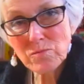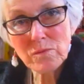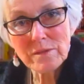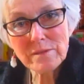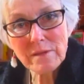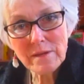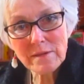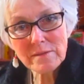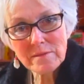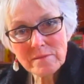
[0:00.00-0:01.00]
would
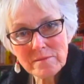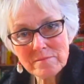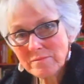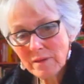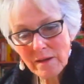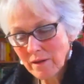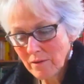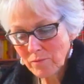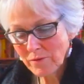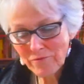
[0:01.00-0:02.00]
uh, freeze them,
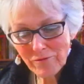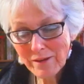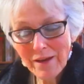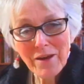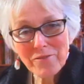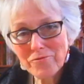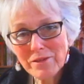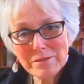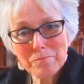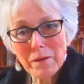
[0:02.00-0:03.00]
would fr
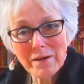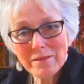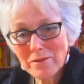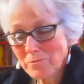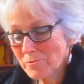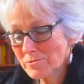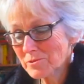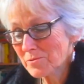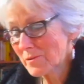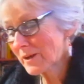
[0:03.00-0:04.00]
freeze part of the
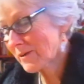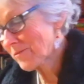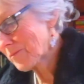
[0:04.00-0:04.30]
roots or whatever.